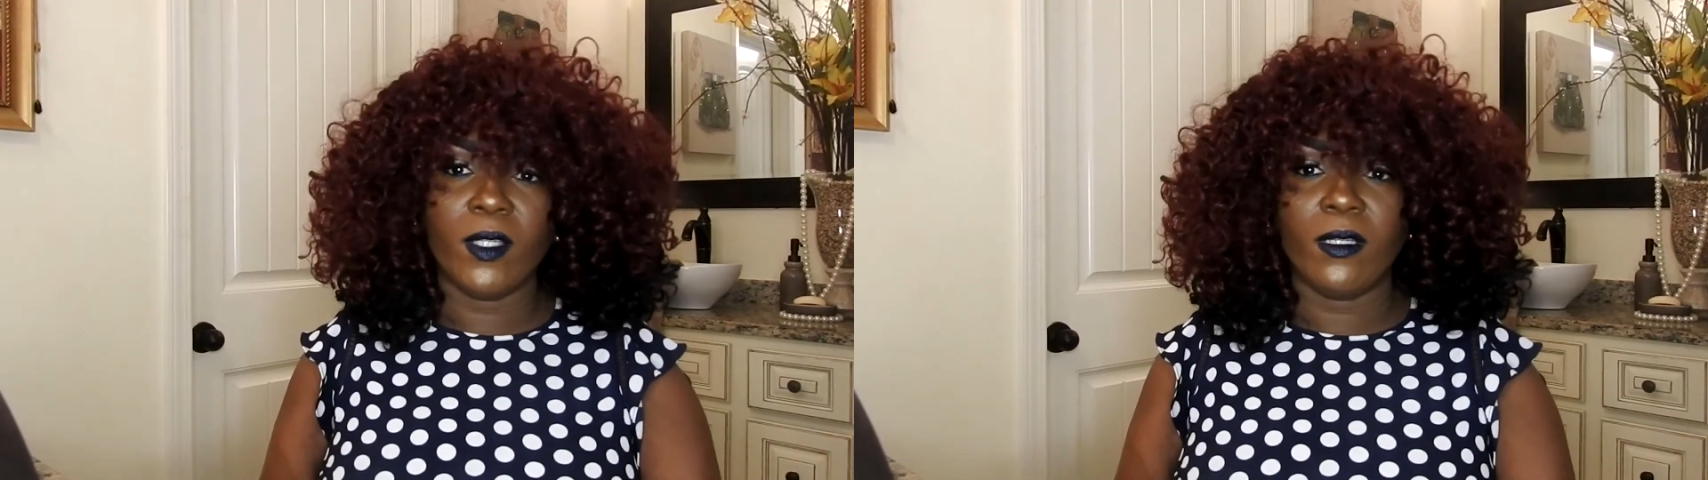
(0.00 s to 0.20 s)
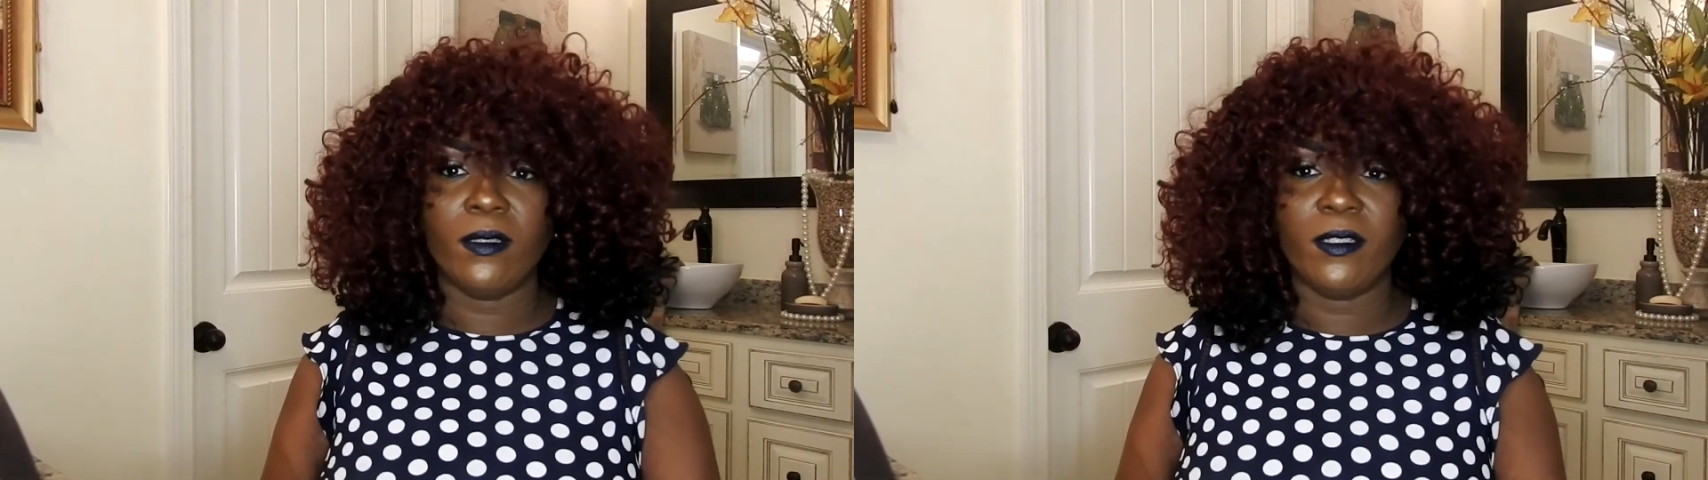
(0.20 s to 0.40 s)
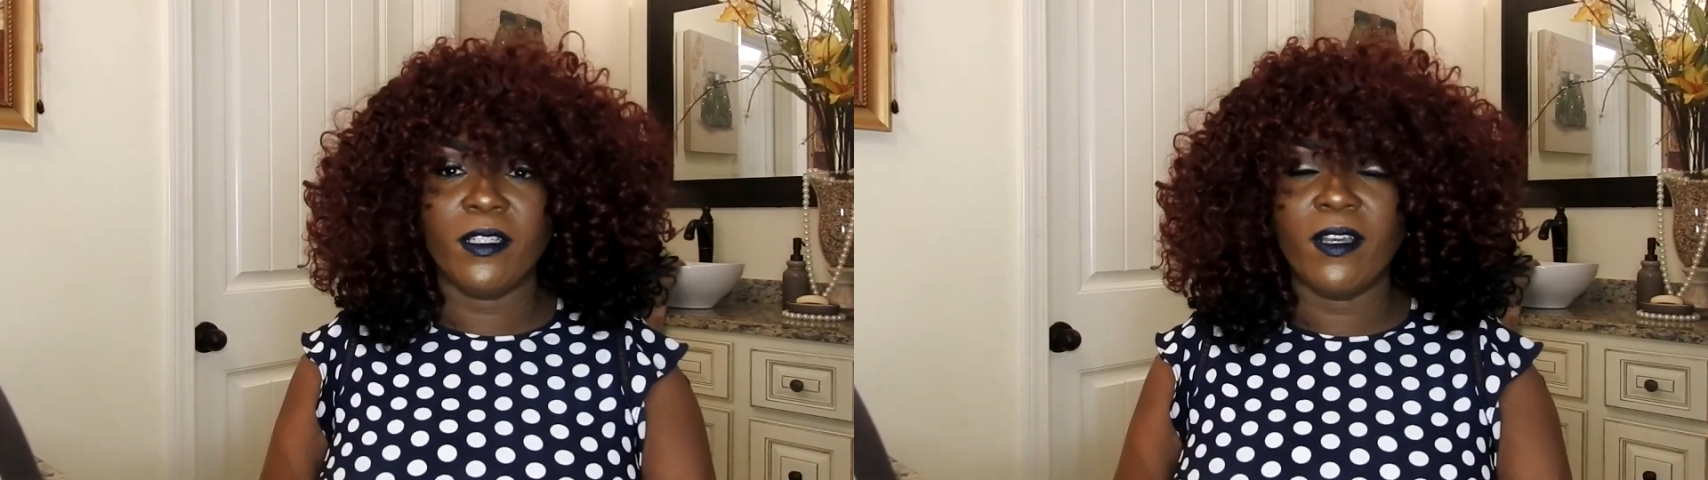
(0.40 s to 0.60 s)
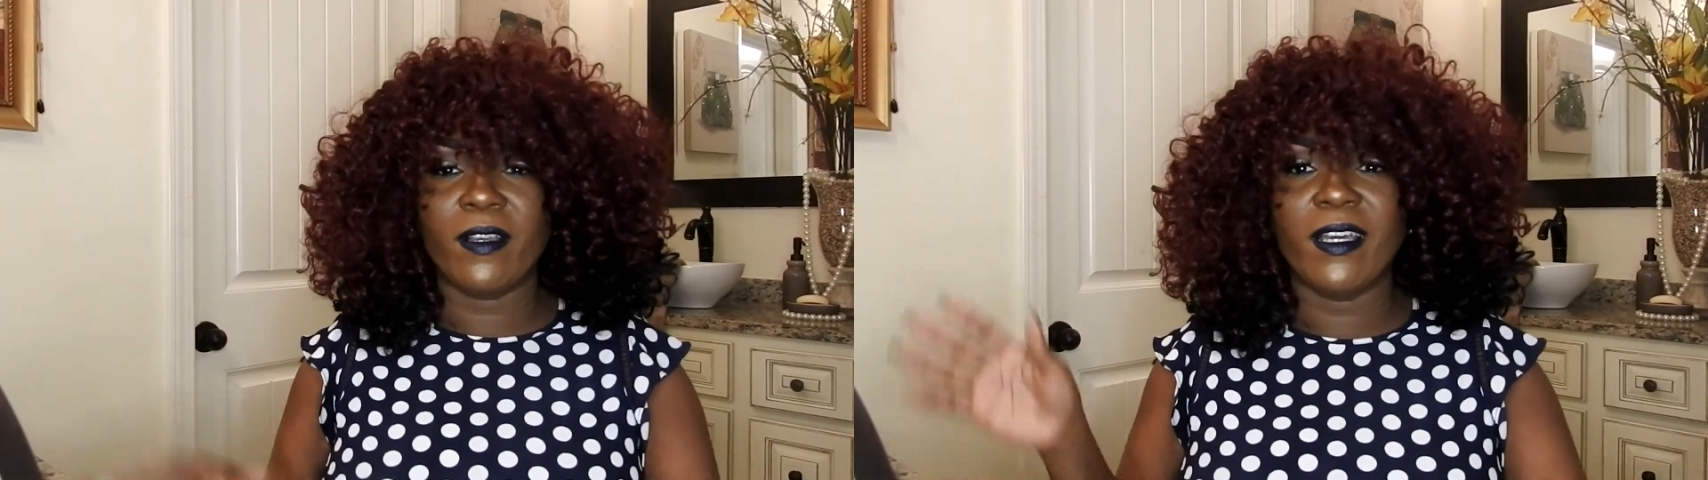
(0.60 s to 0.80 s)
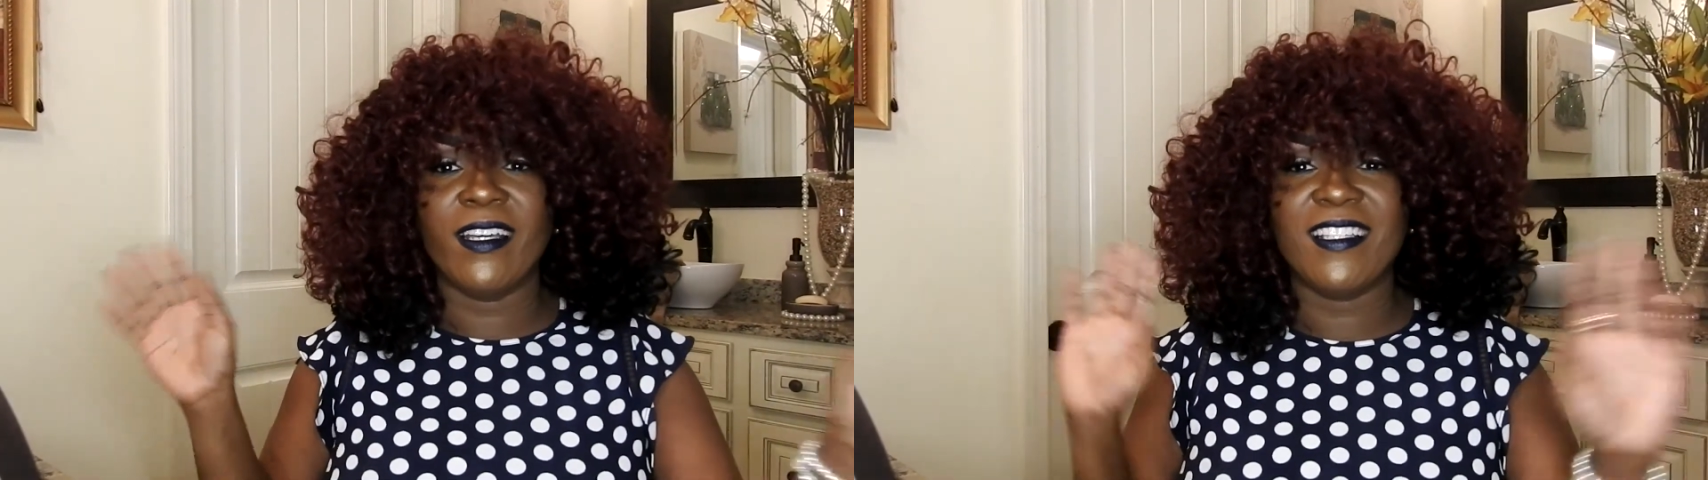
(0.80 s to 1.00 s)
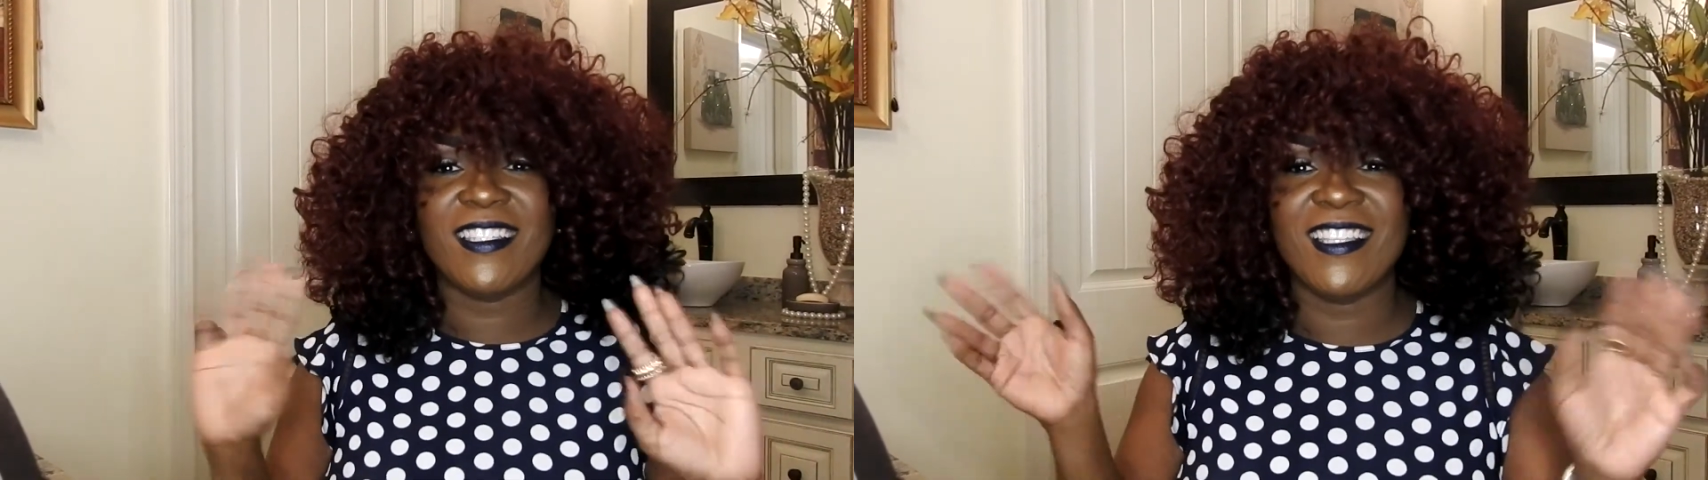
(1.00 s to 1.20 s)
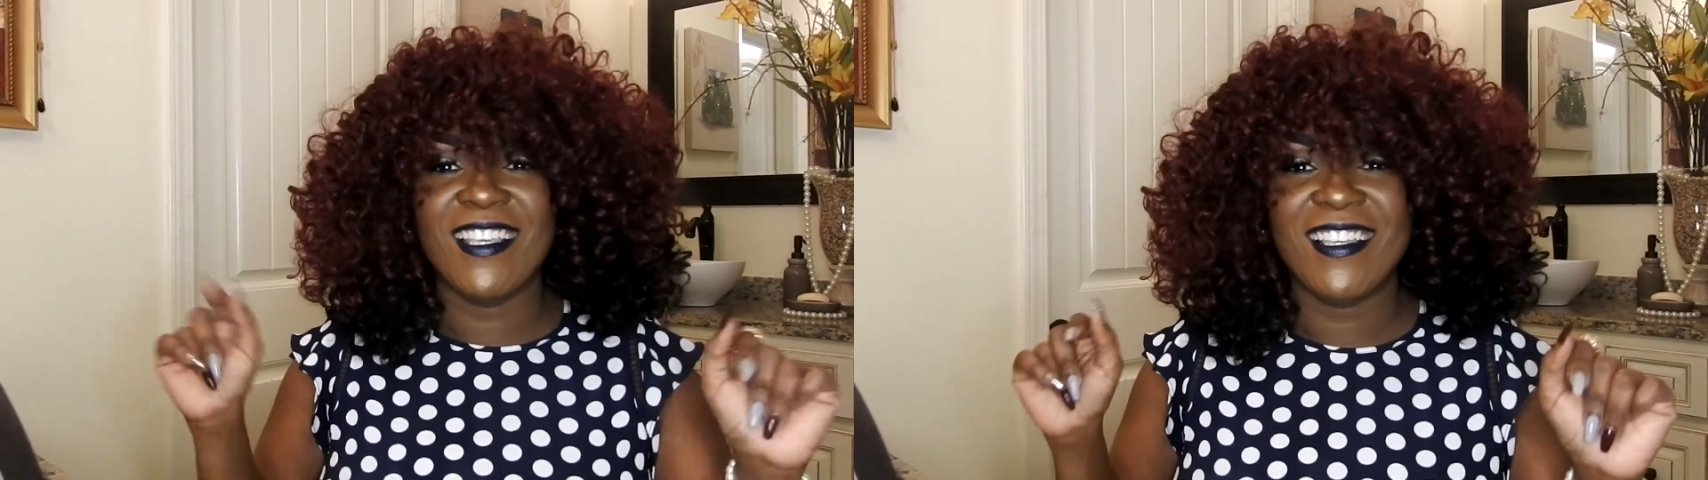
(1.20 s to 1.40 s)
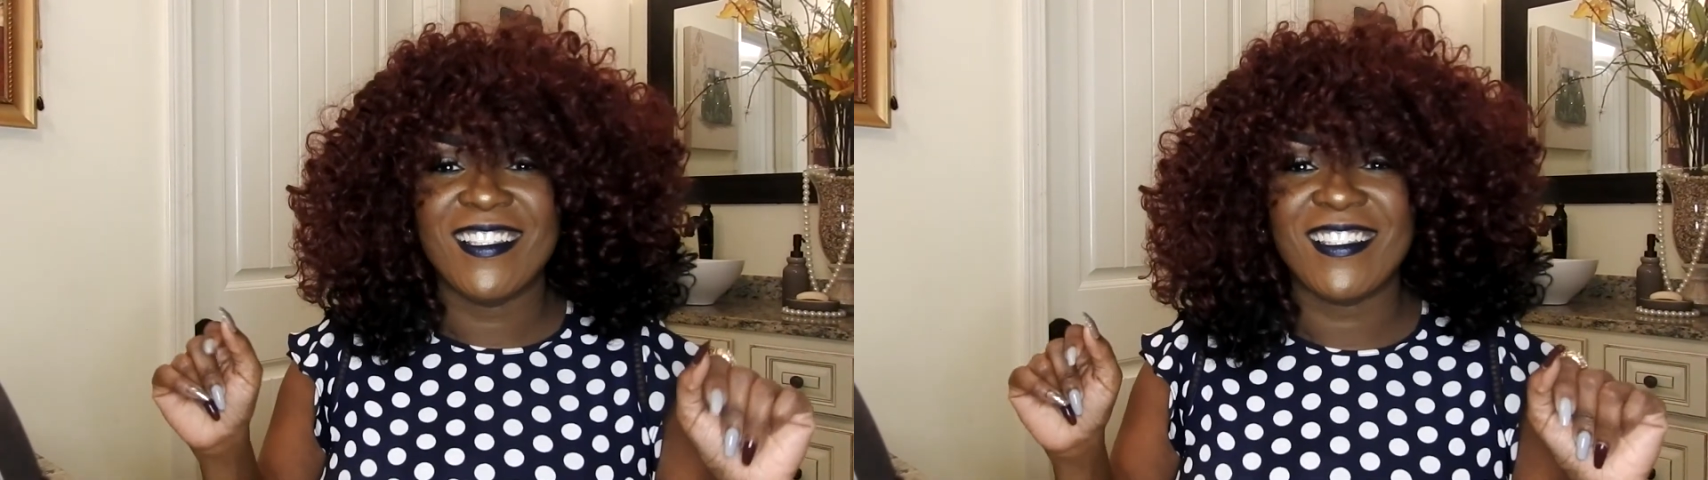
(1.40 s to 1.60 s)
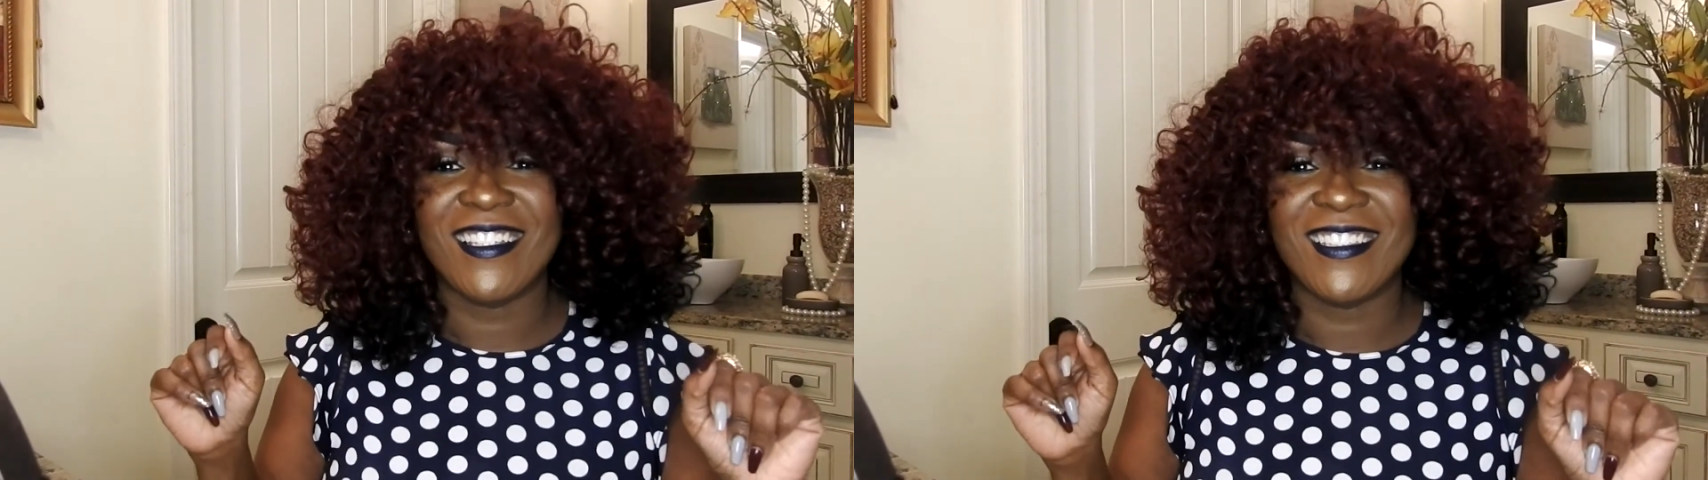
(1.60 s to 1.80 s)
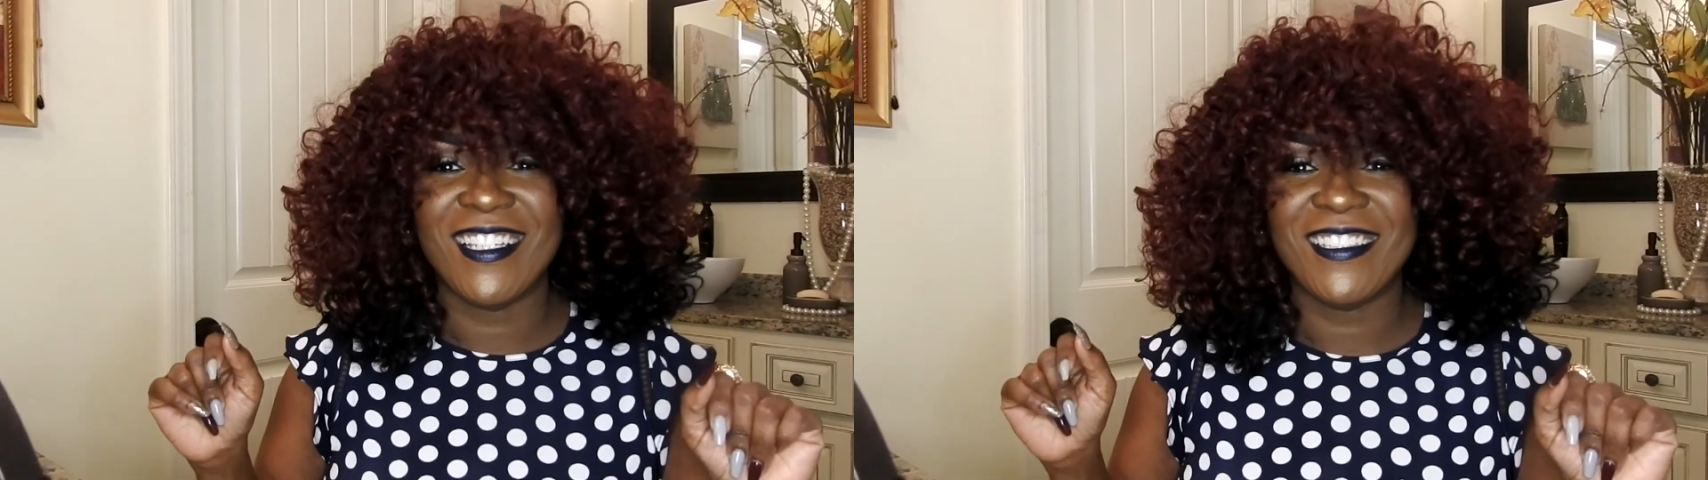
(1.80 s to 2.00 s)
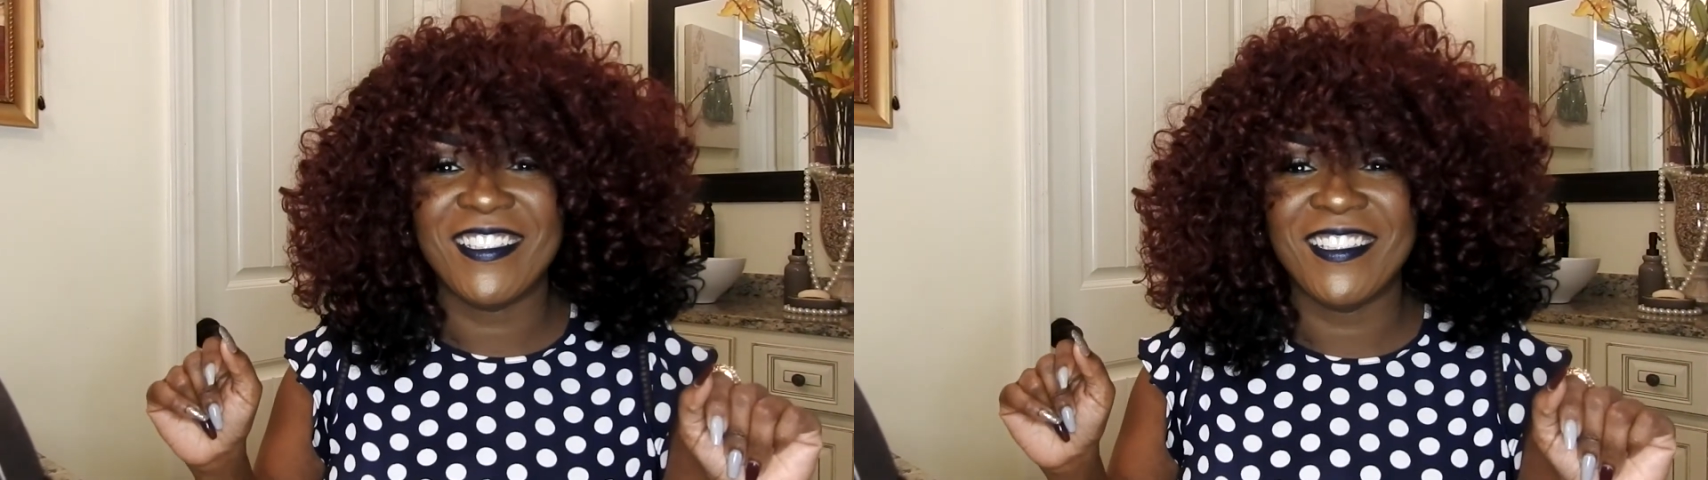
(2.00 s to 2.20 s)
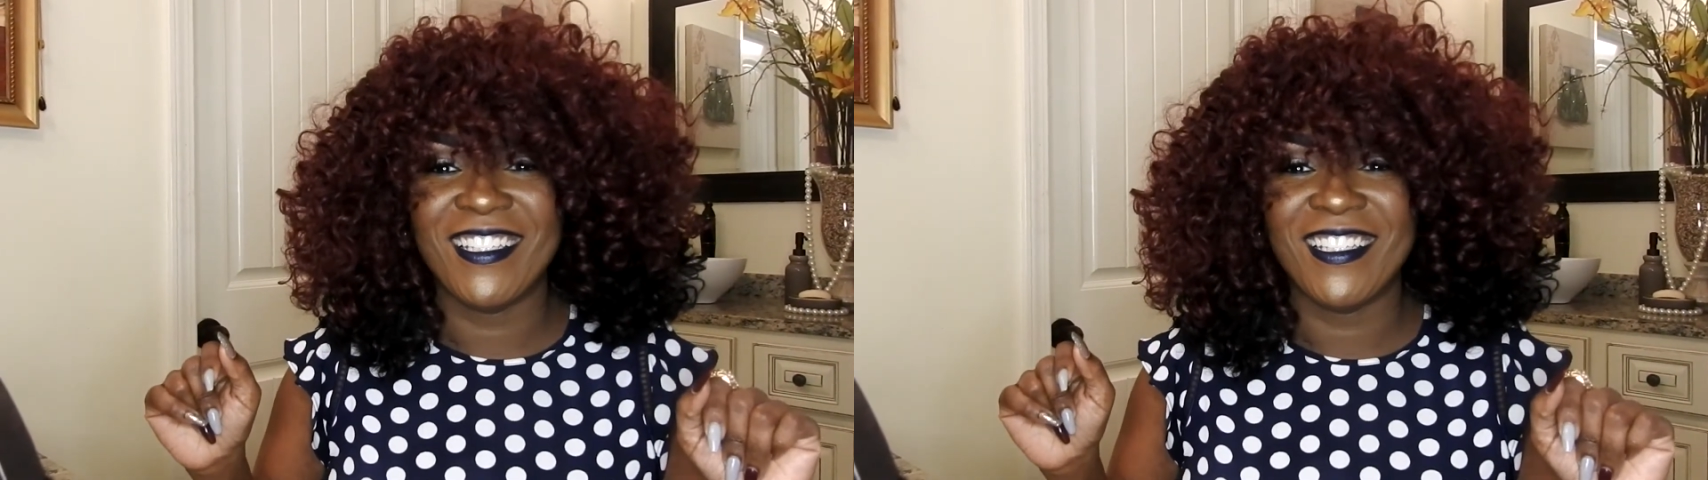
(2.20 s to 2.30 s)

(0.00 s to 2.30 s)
And there you go, guys. So I'll talk to